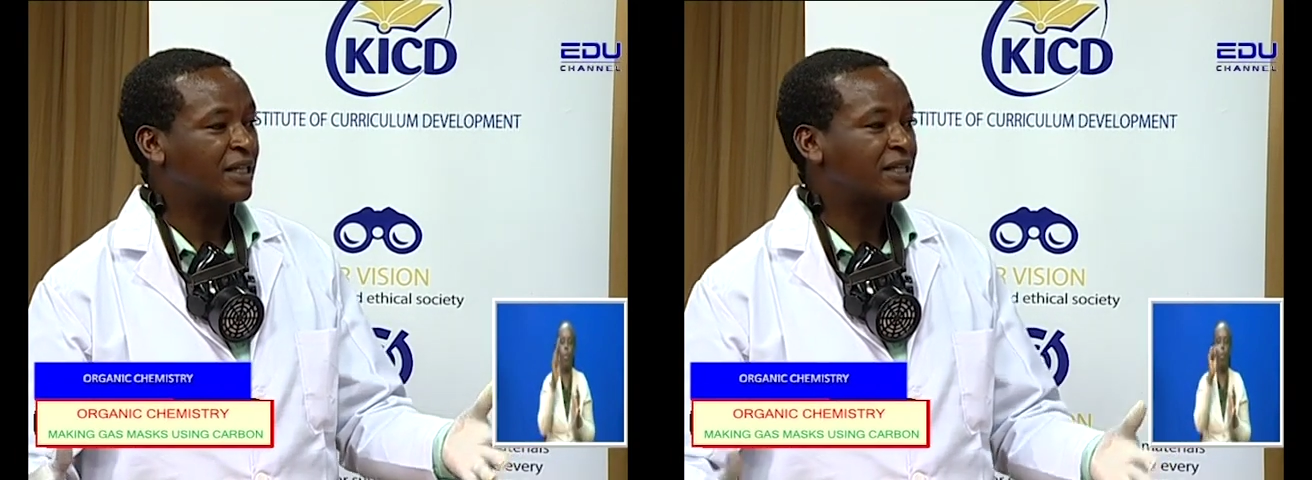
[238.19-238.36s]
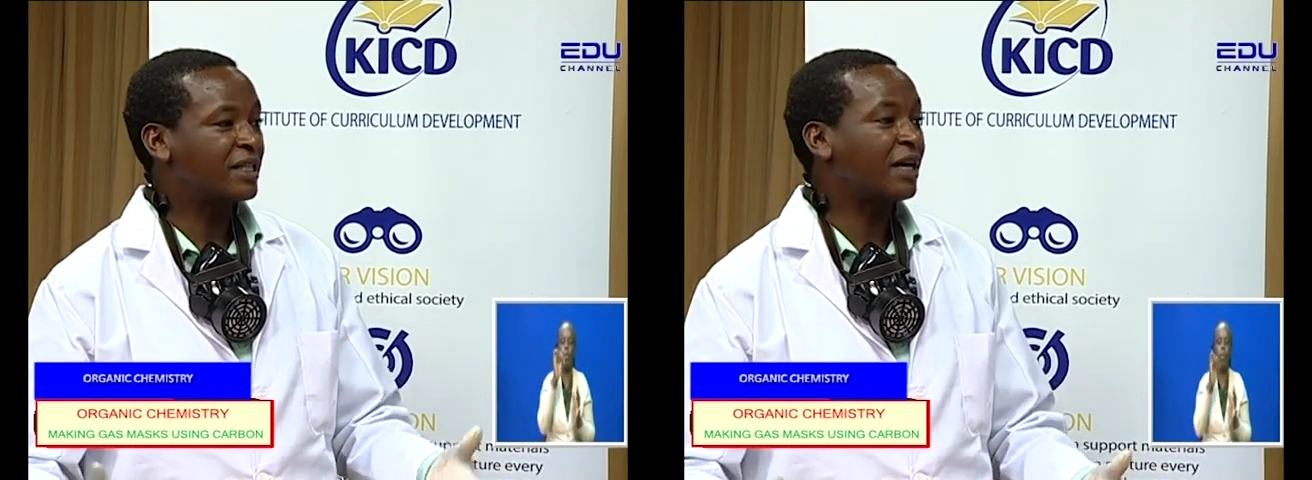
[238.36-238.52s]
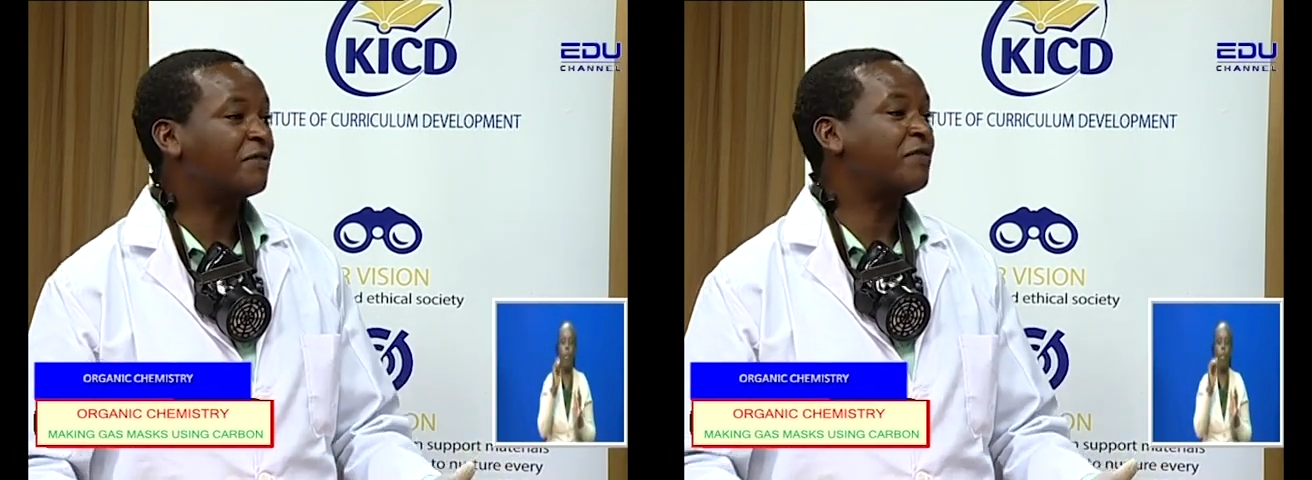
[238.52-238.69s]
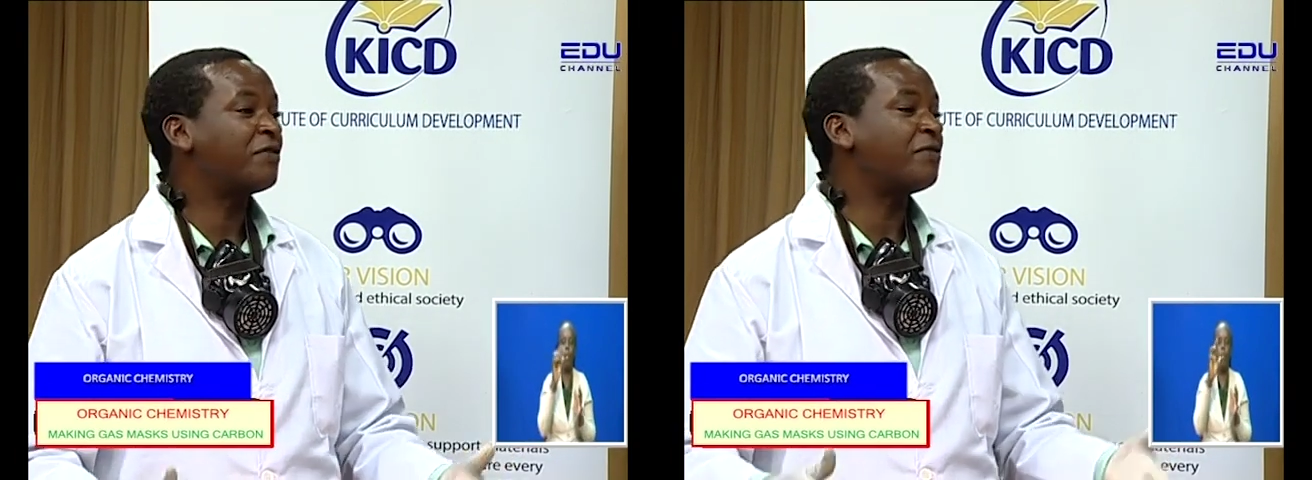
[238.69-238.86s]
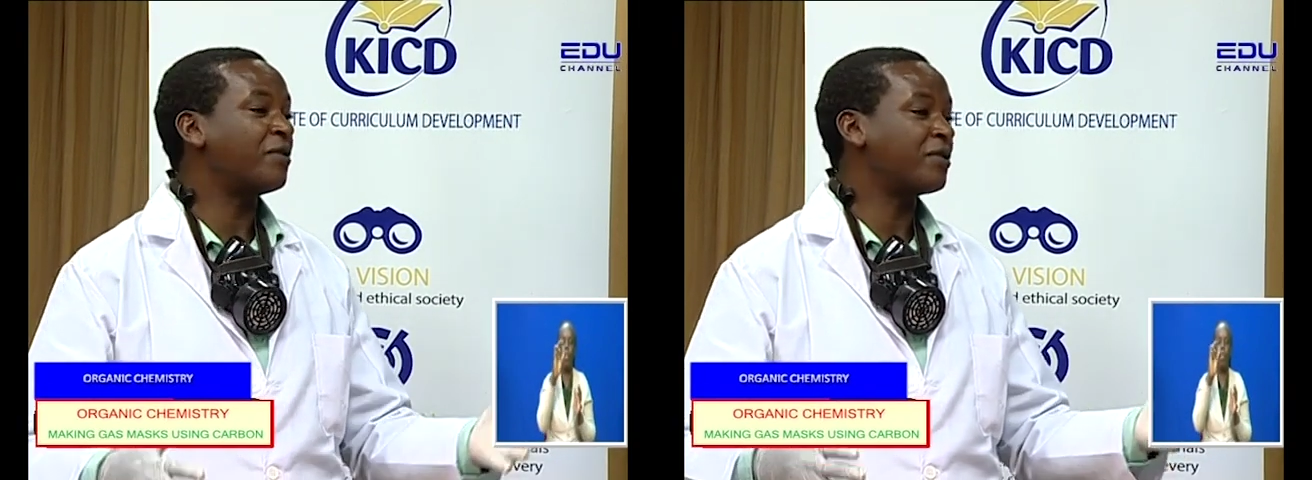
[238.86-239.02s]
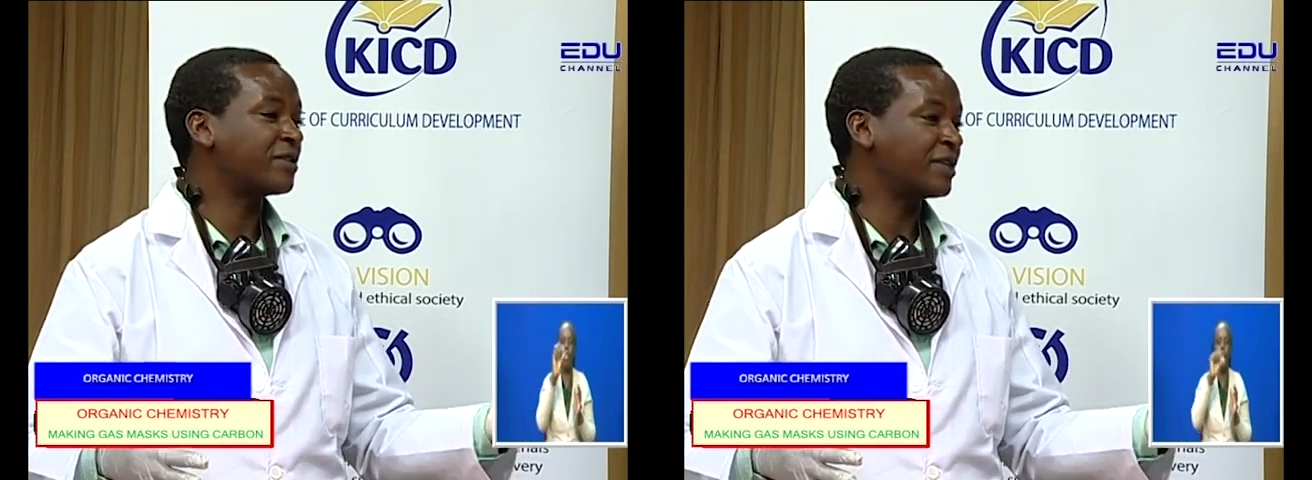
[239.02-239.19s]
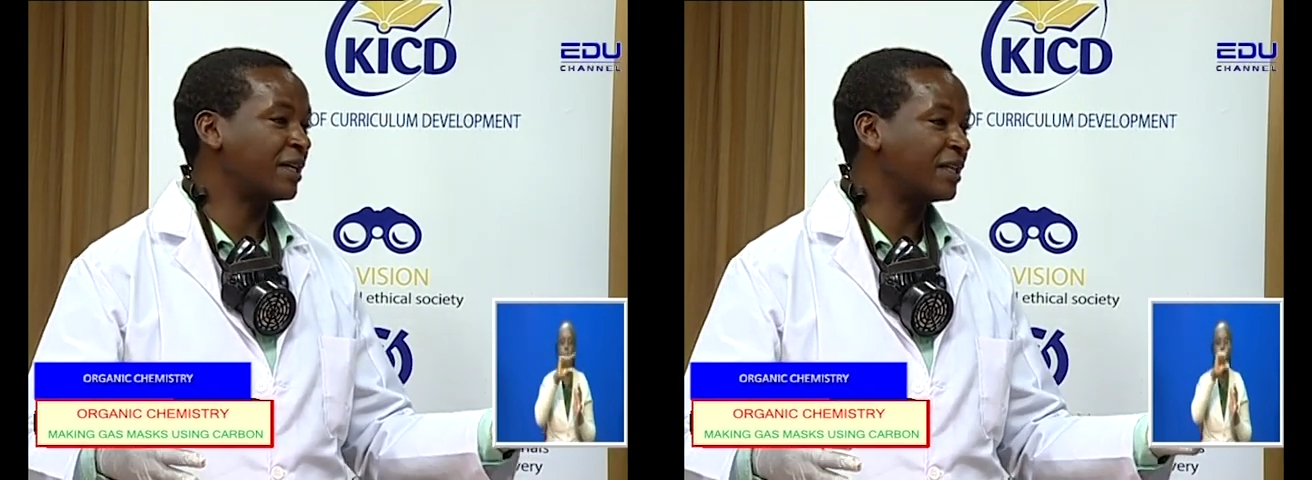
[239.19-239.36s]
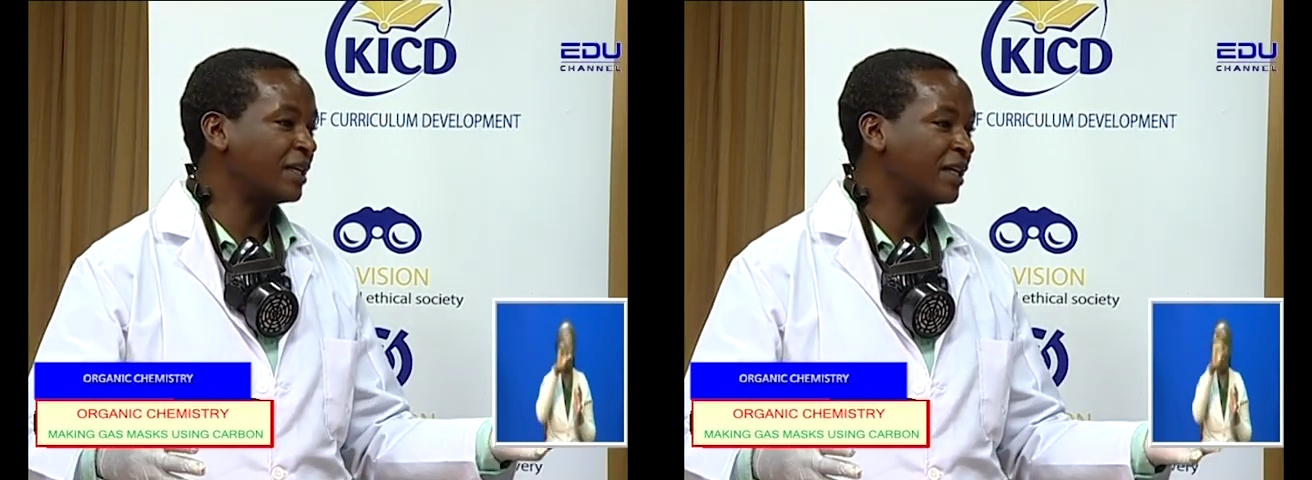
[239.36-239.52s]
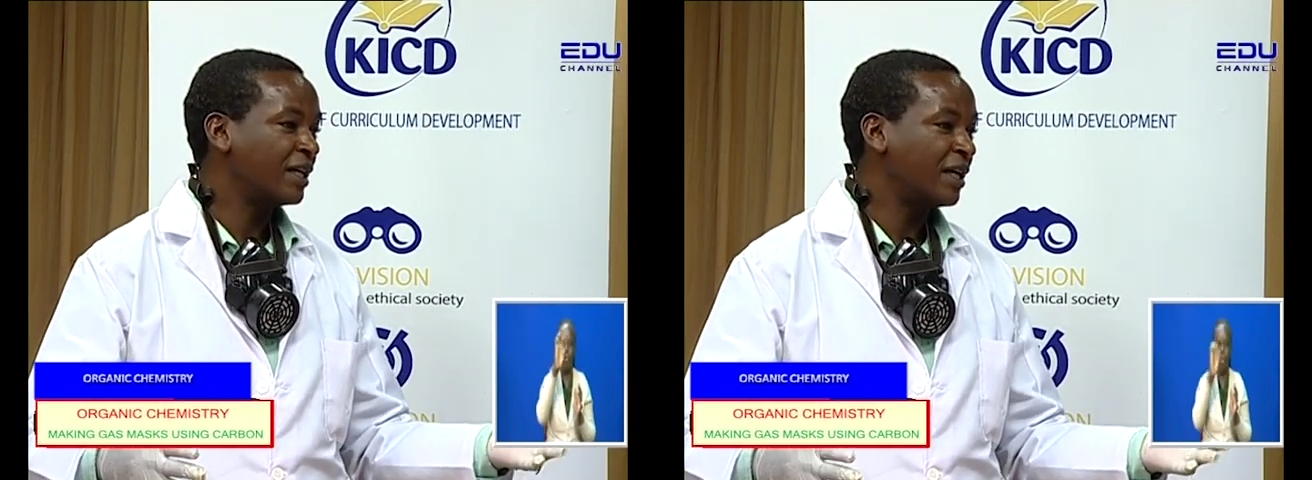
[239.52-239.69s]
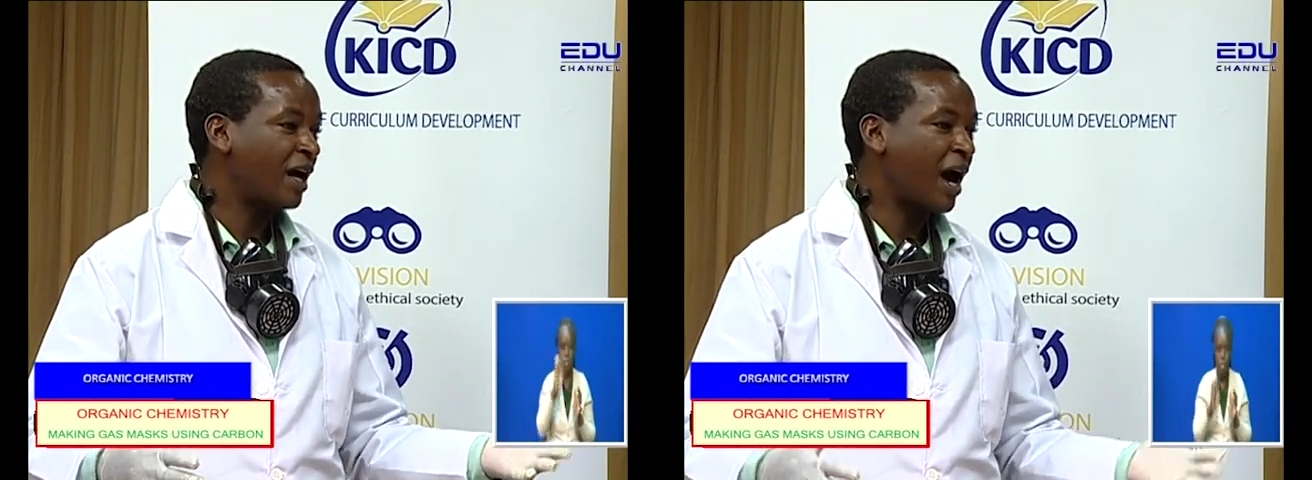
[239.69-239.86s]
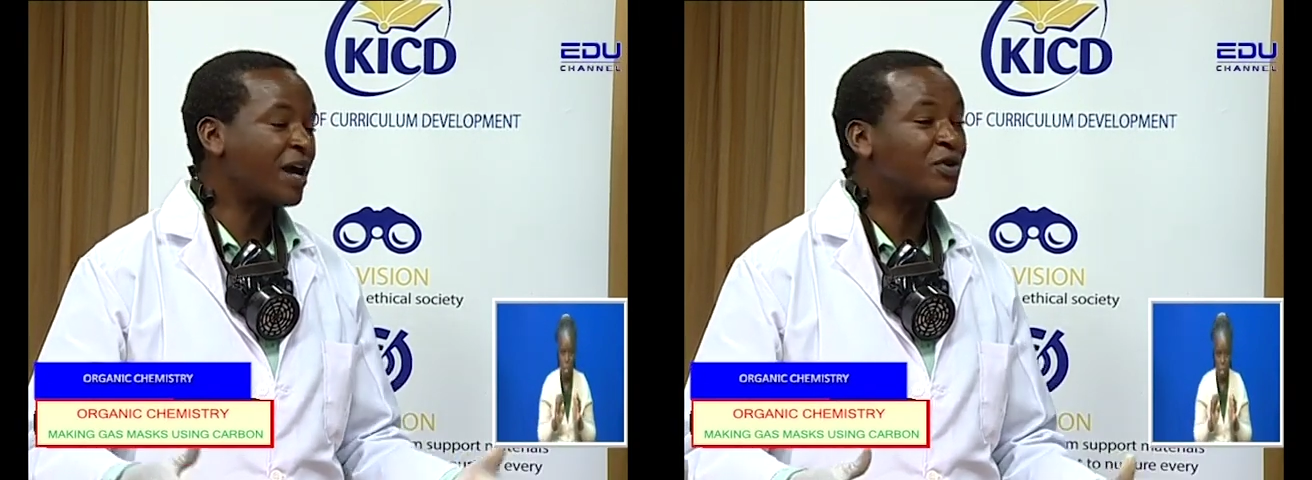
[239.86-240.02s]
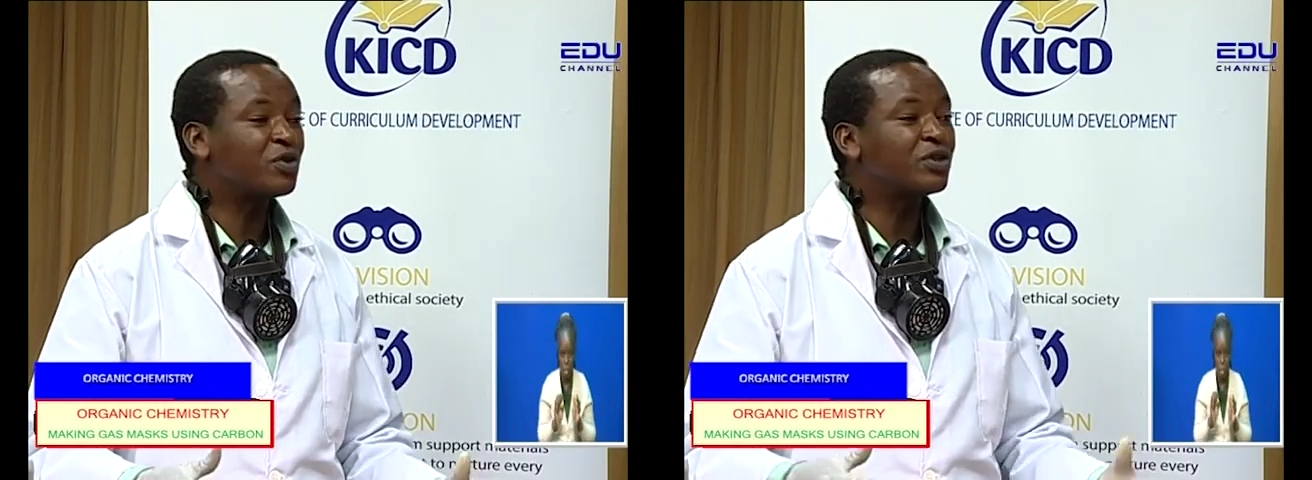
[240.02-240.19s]
sulfur oxide, uh-huh.
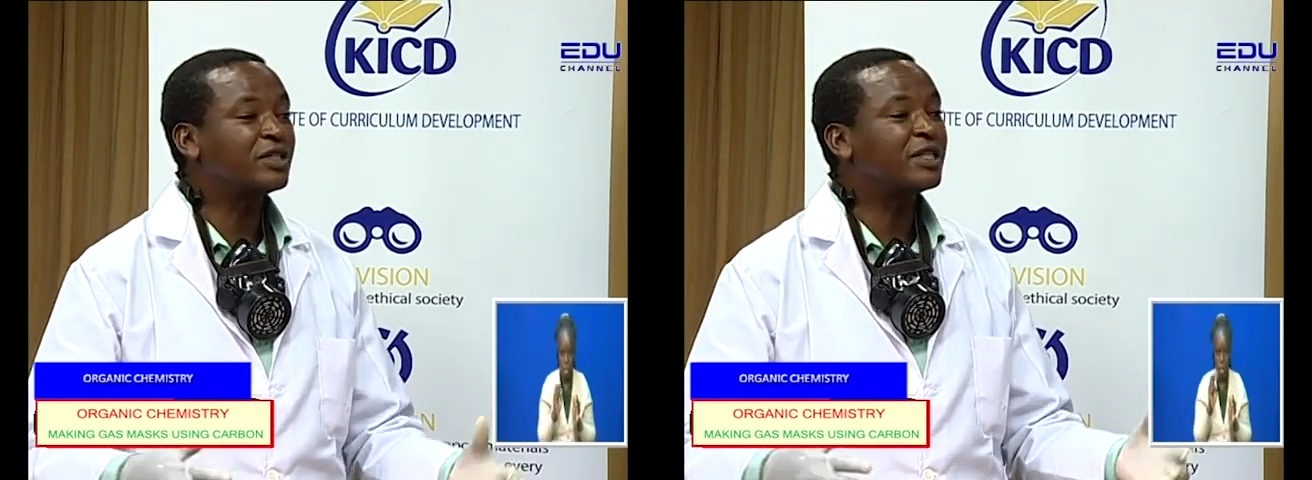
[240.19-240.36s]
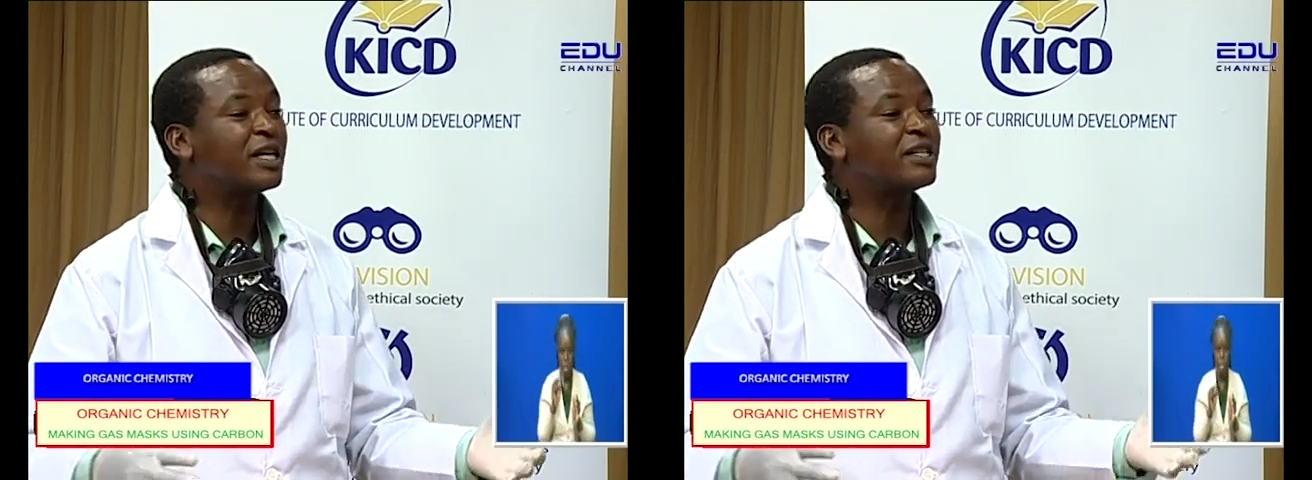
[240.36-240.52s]
hydrogen